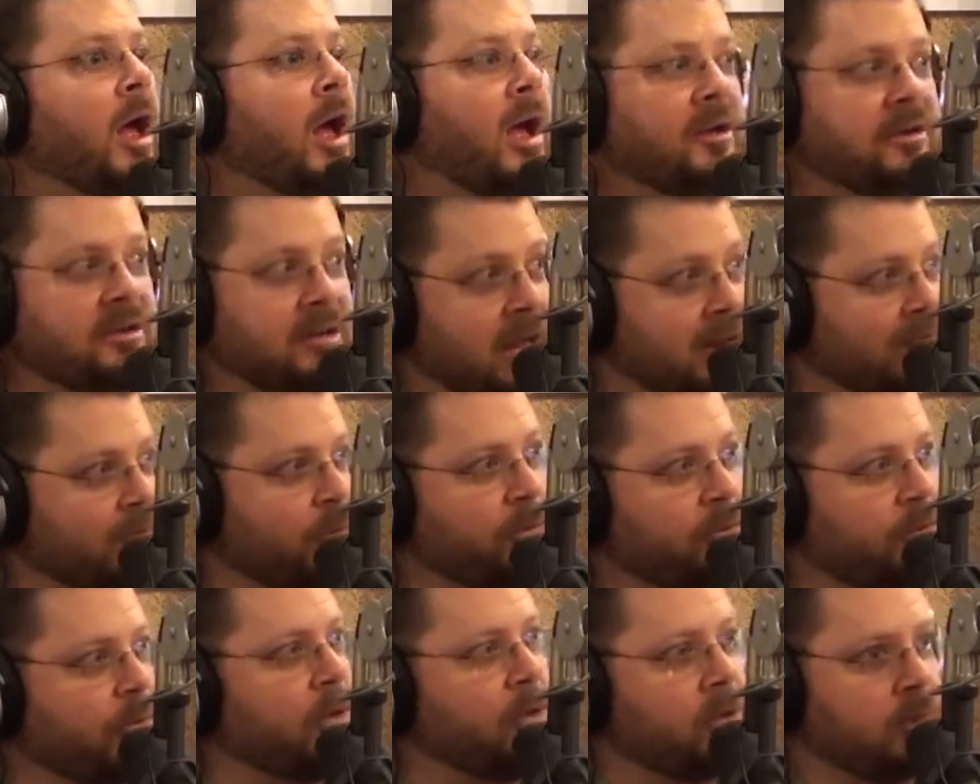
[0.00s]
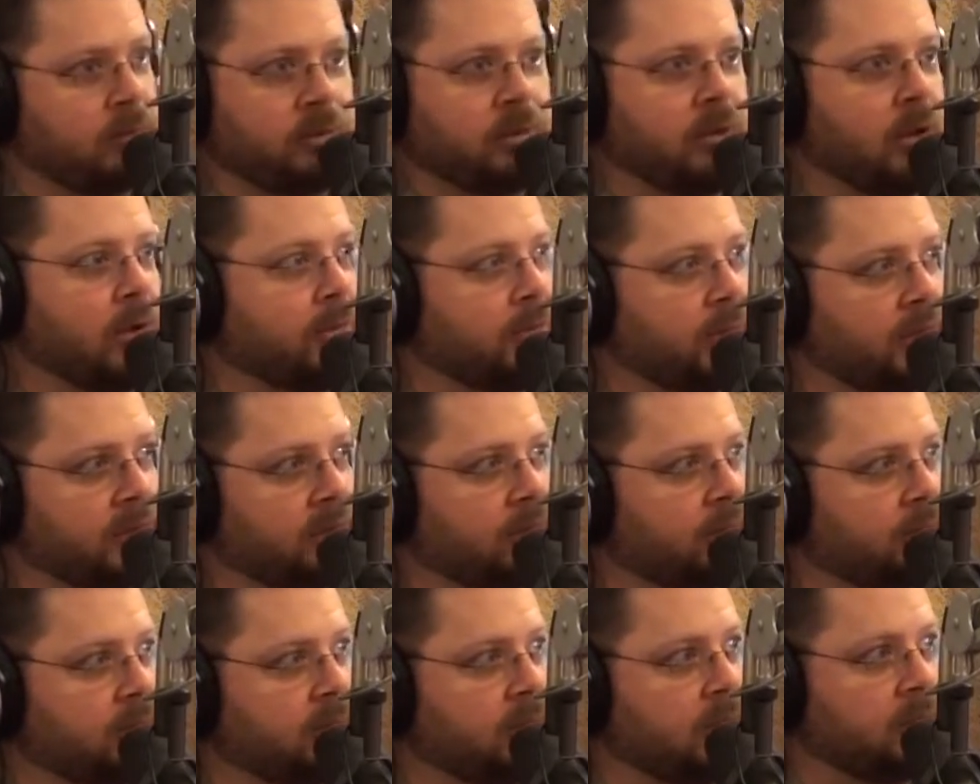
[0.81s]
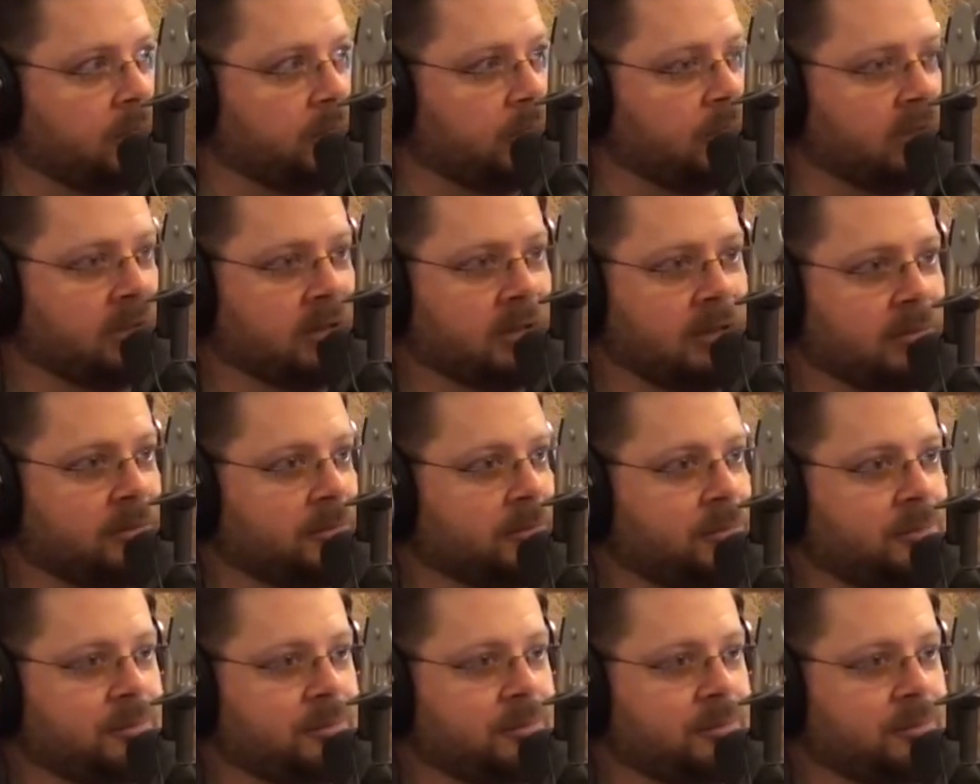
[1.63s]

I never thought it would go there. Yeah. I really didn't.